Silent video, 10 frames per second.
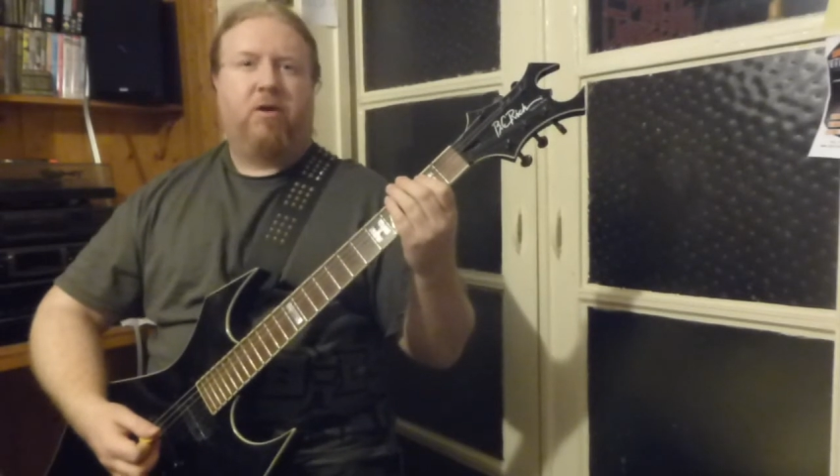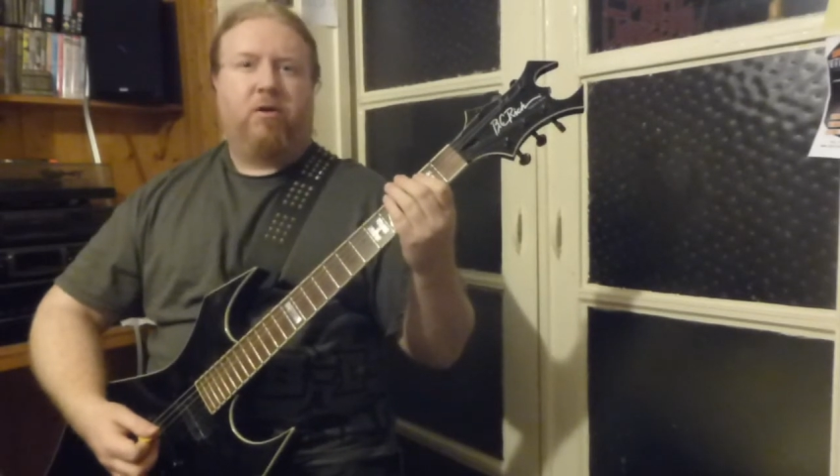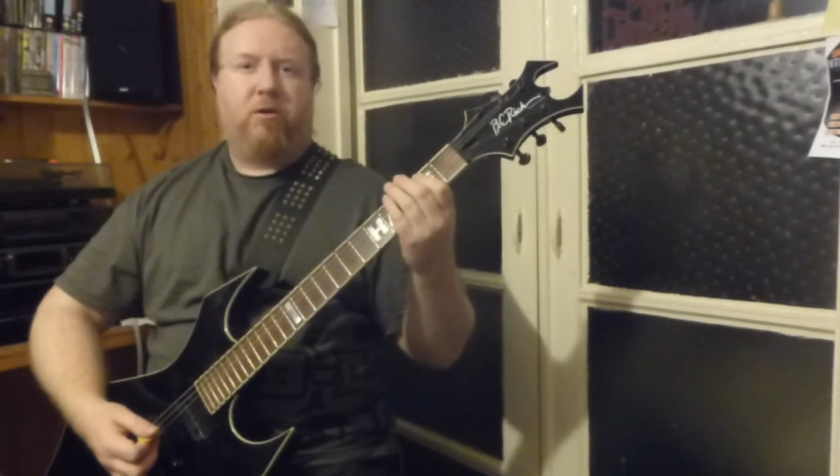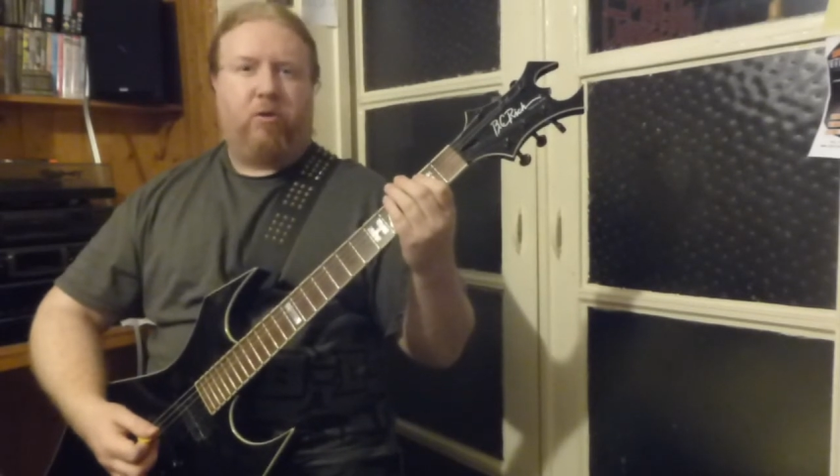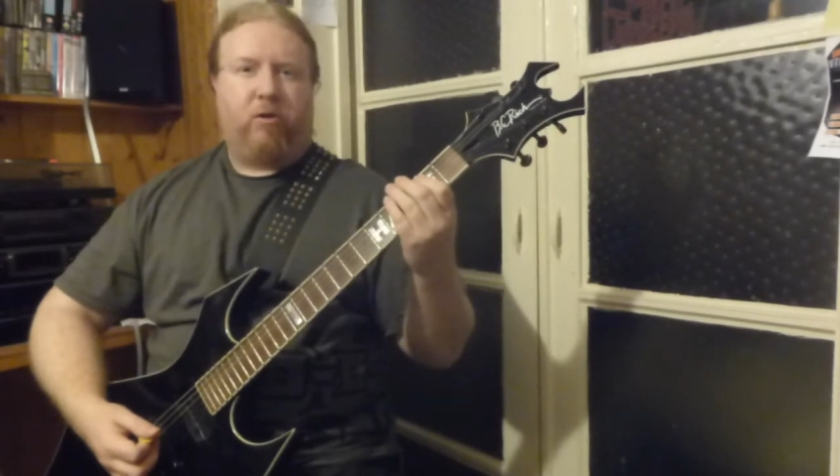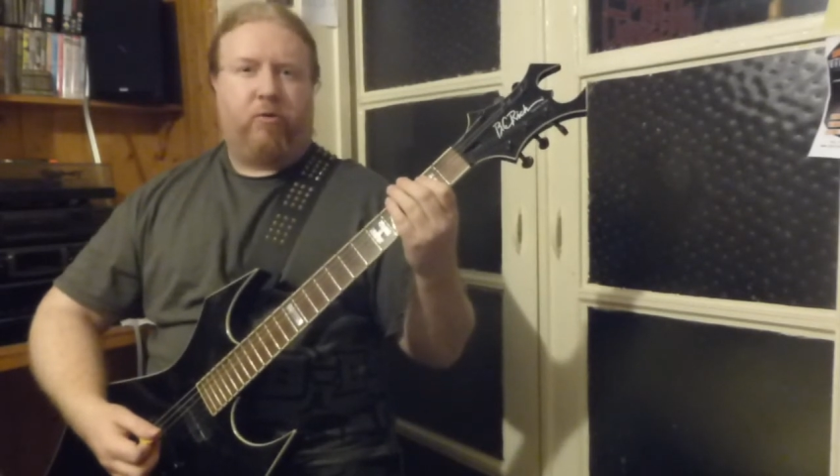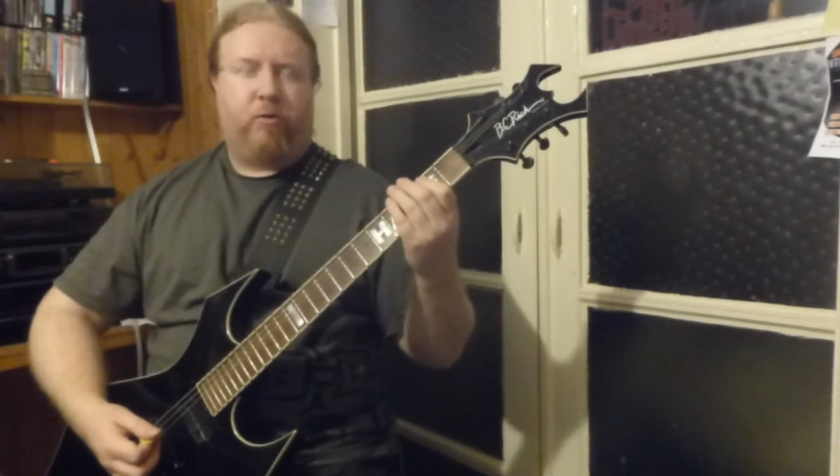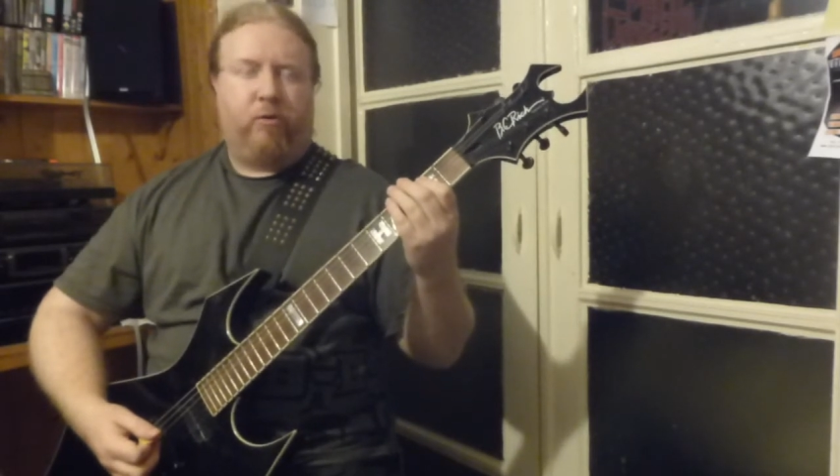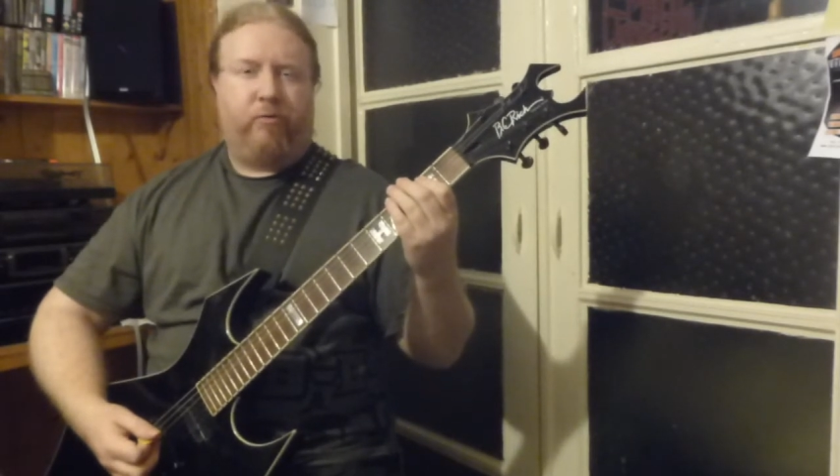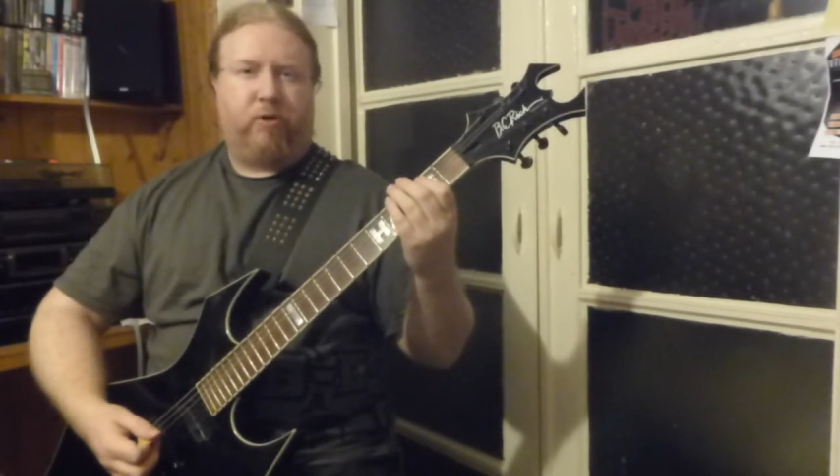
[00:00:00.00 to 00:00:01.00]
you got a
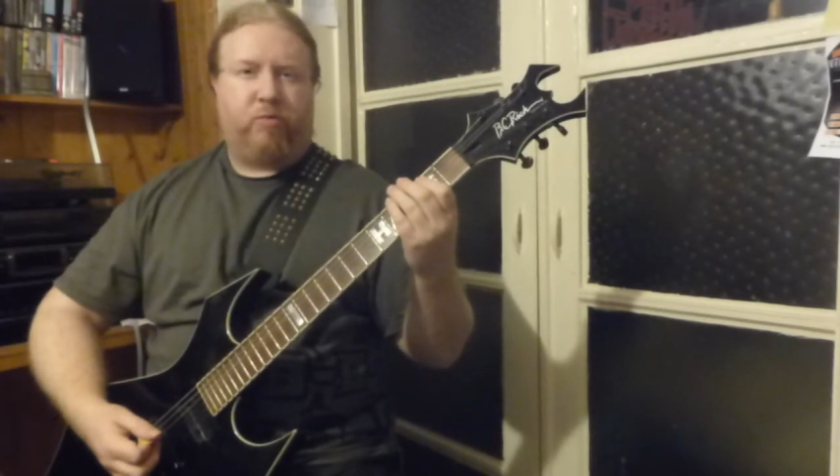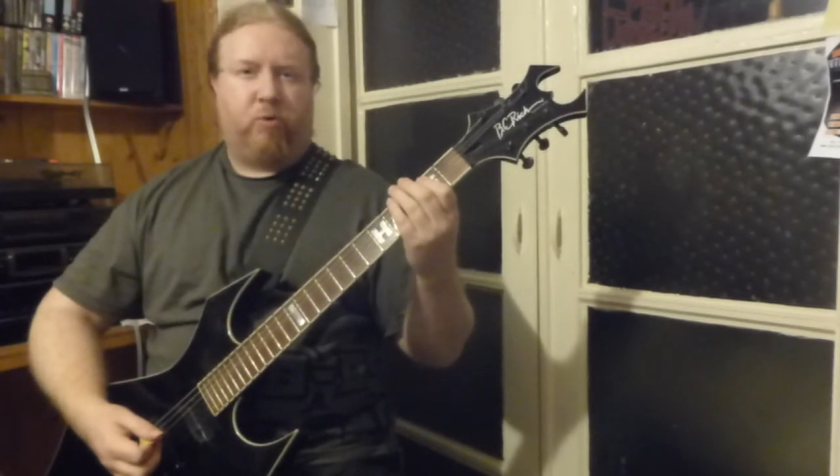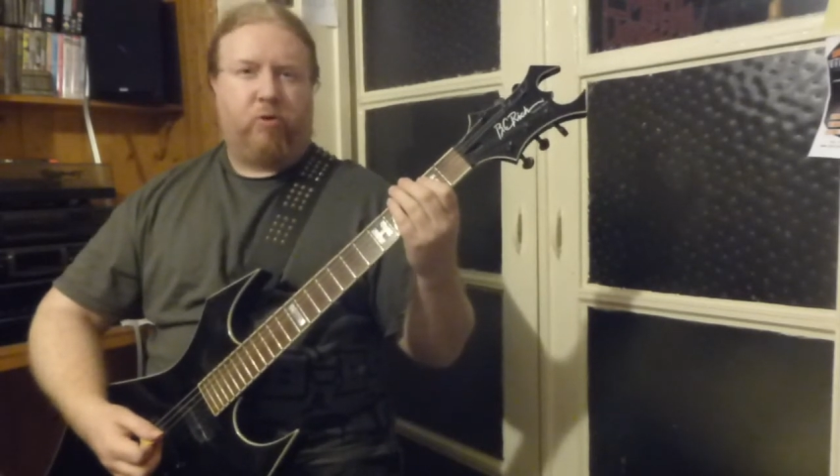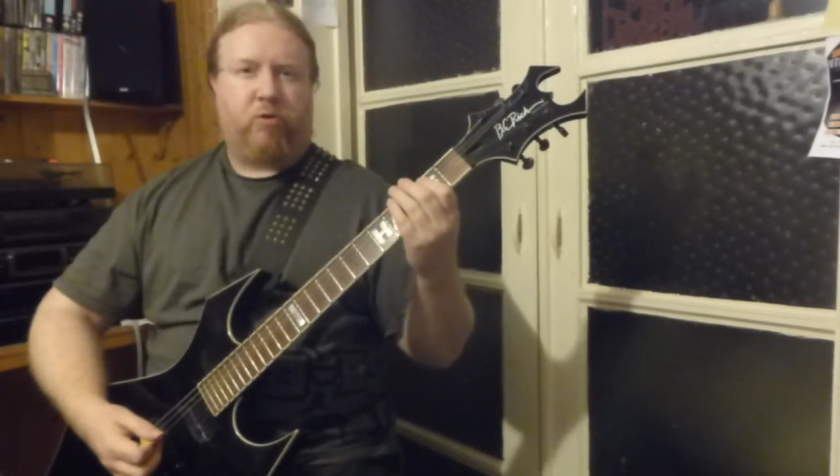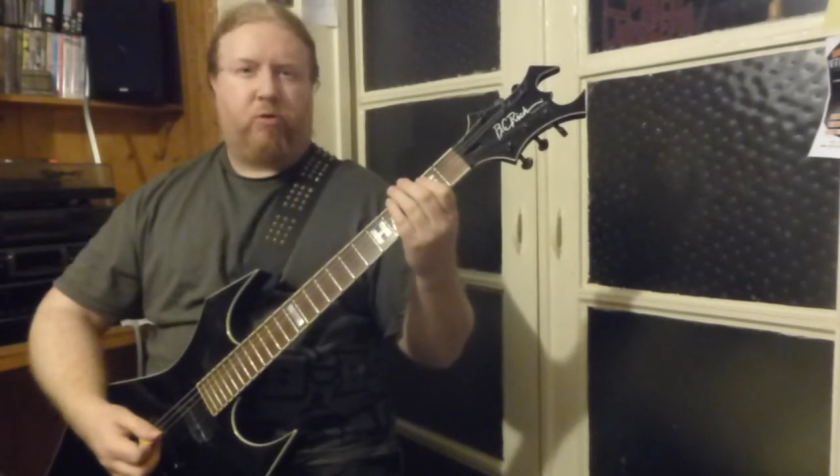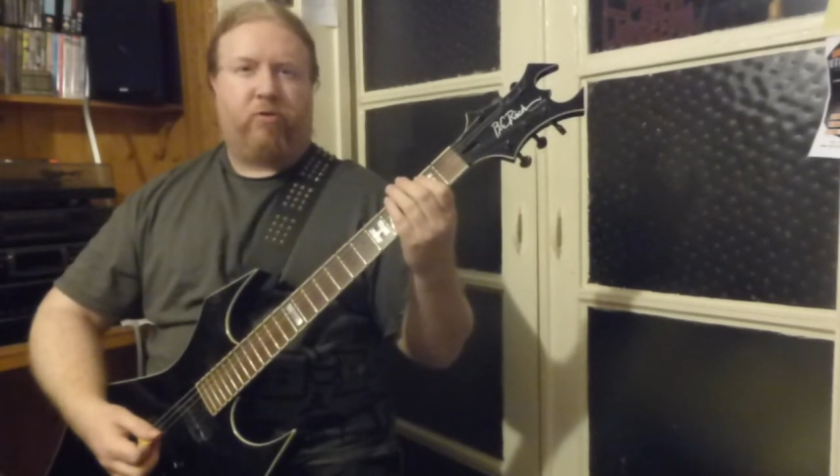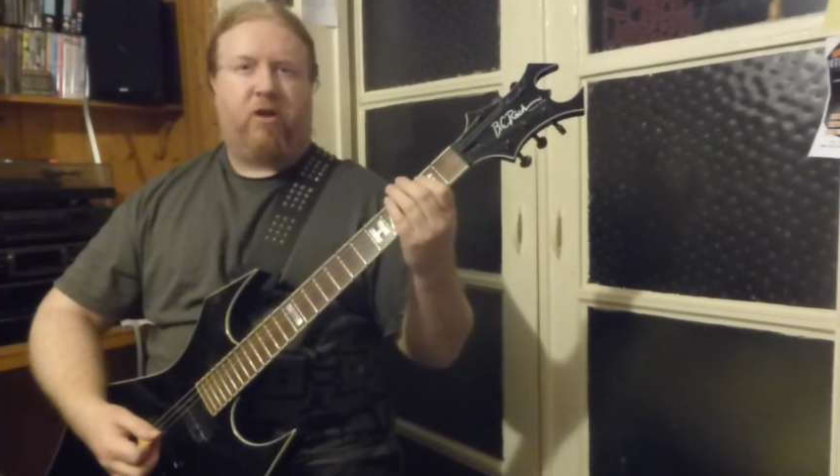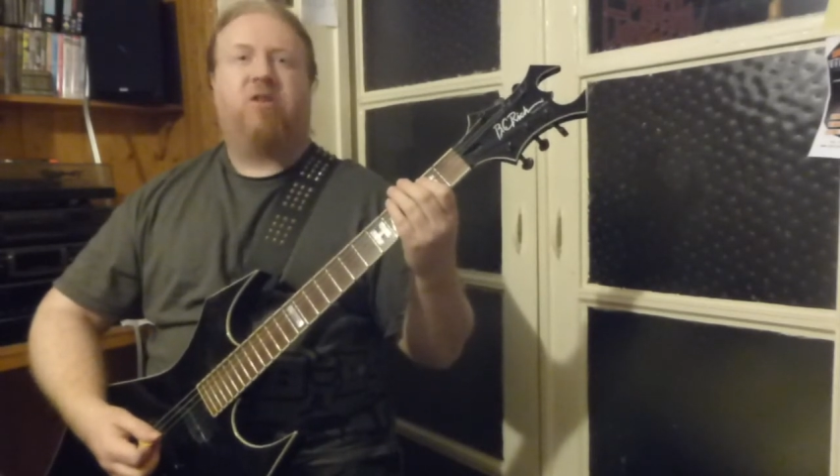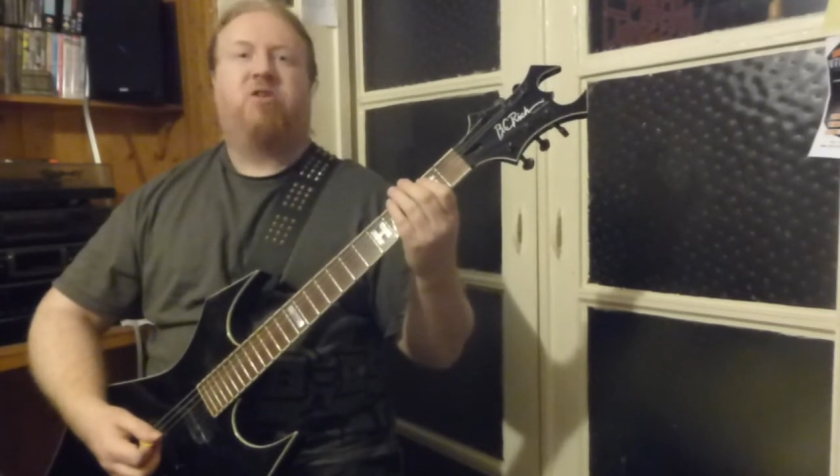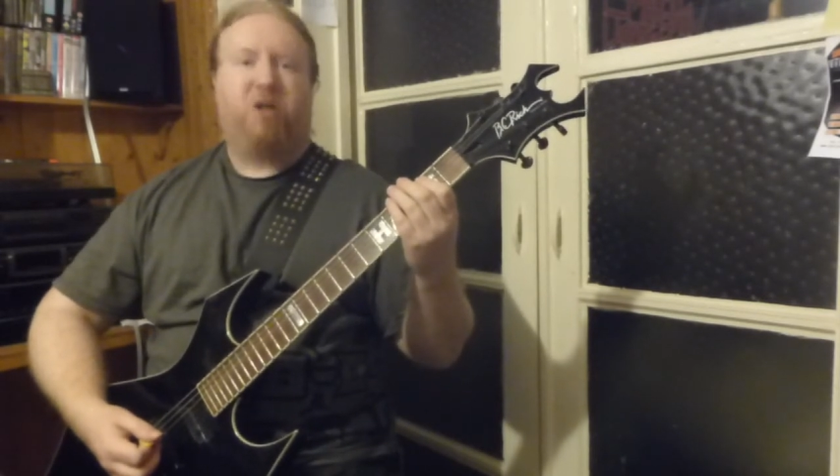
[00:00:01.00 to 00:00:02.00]
groove that's more sort of
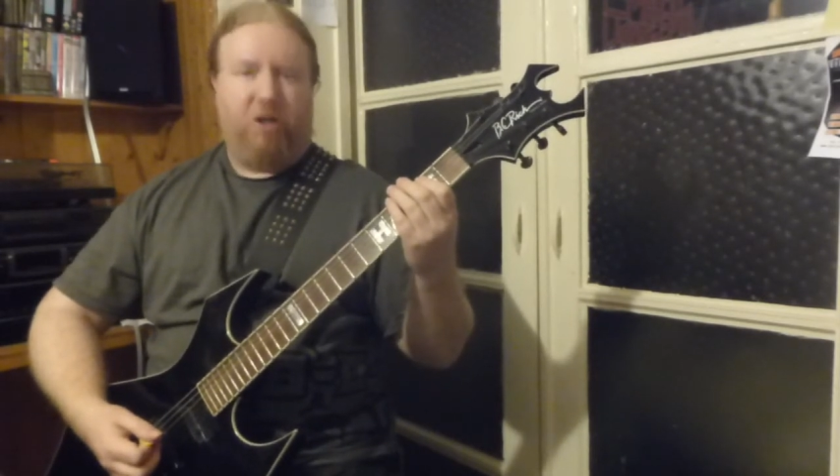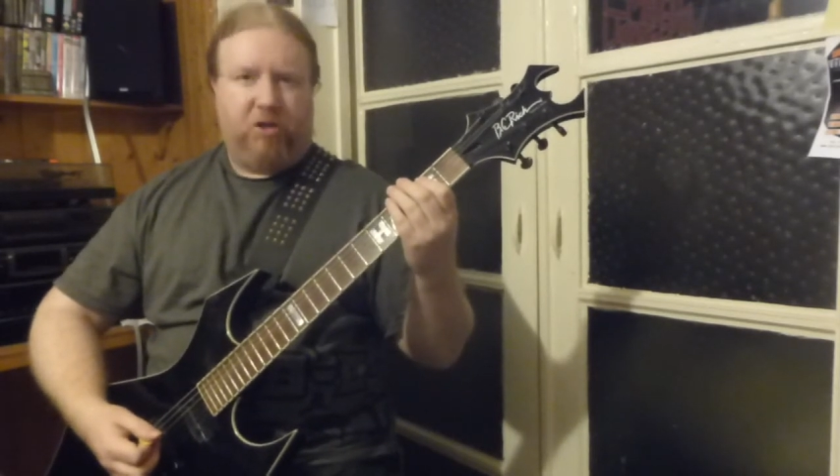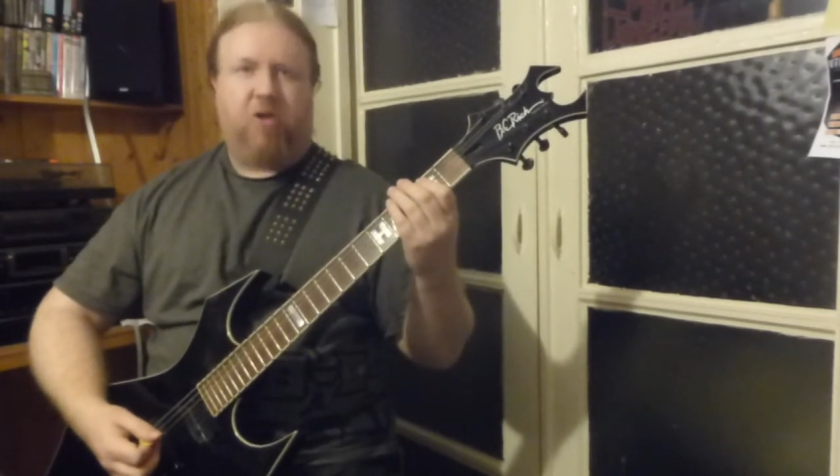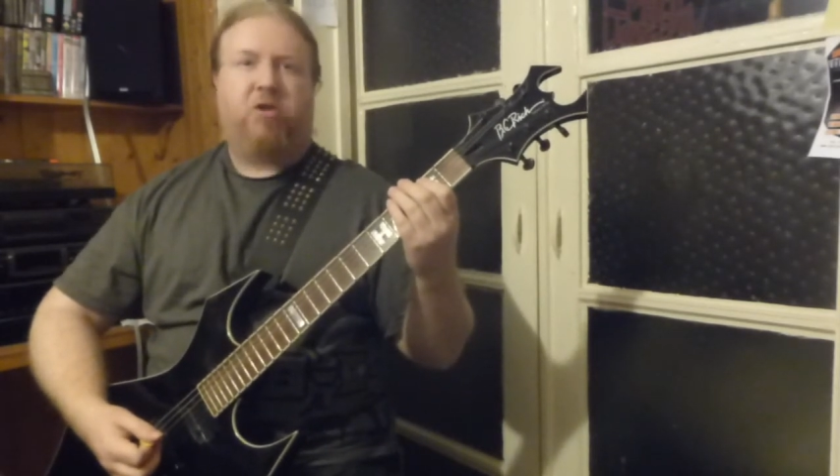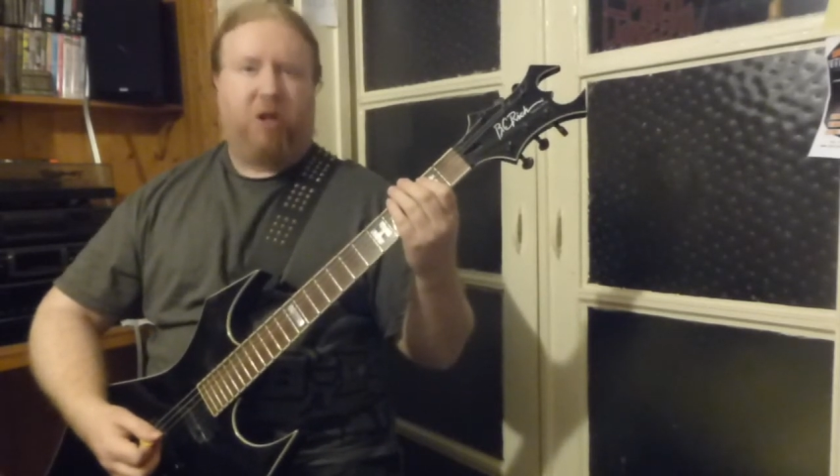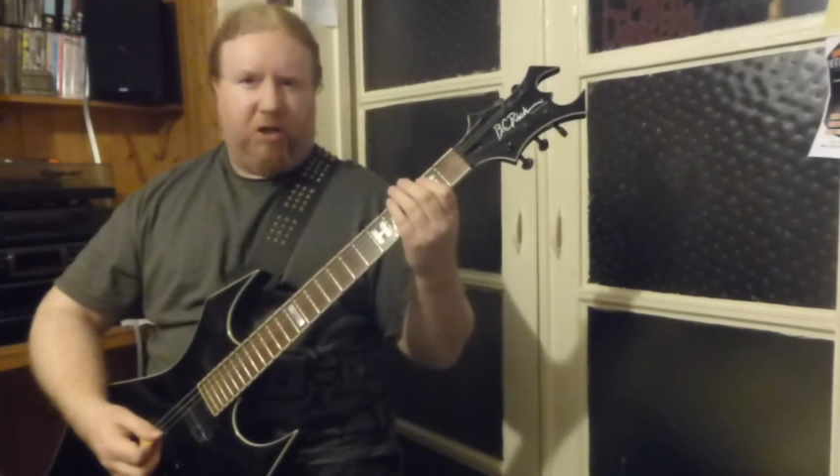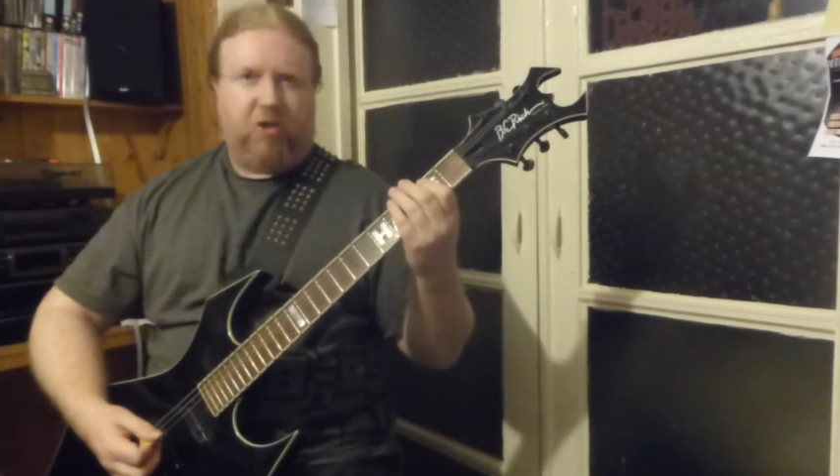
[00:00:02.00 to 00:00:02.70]
like digga digga